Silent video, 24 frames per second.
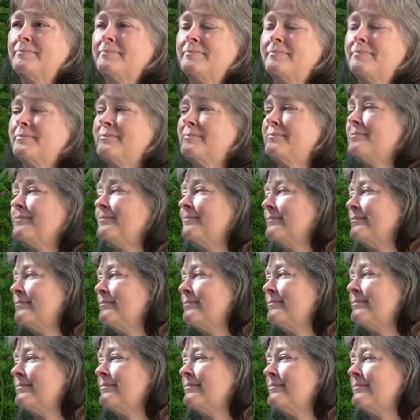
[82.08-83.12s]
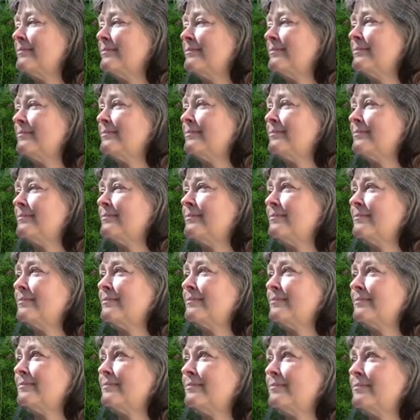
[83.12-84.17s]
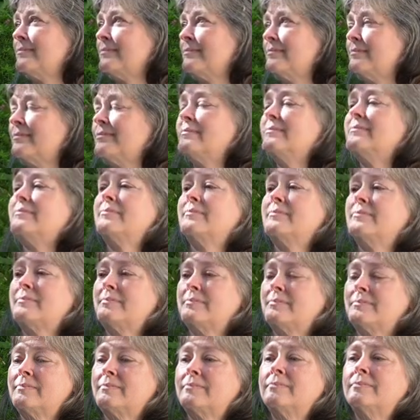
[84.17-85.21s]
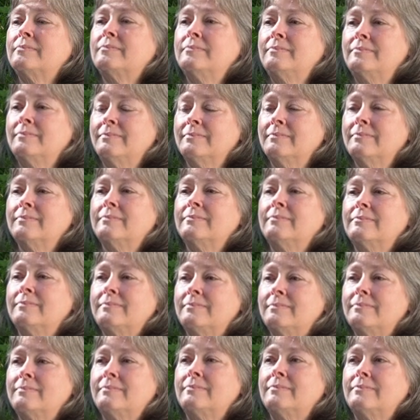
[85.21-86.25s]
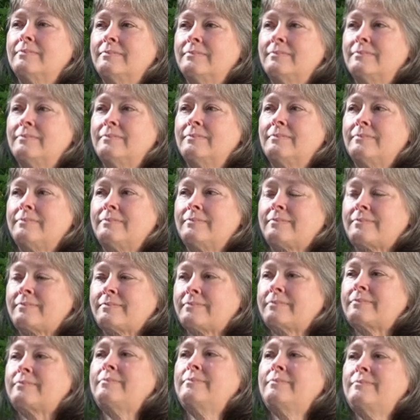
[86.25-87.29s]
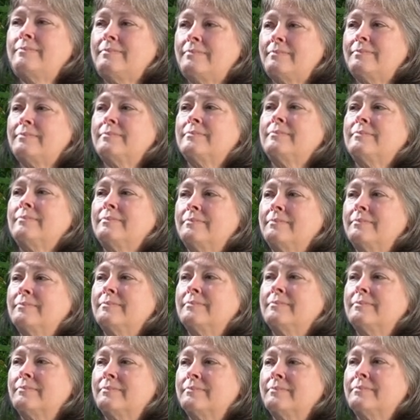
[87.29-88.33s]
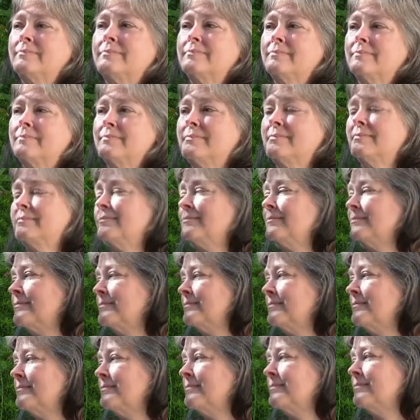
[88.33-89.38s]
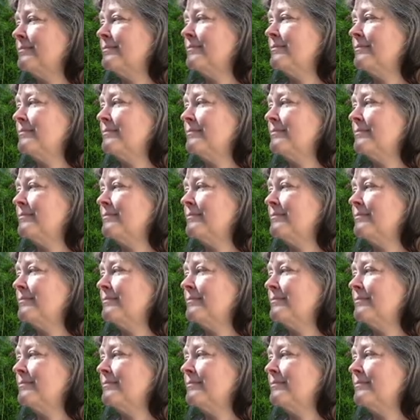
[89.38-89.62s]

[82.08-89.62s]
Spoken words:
[no speech]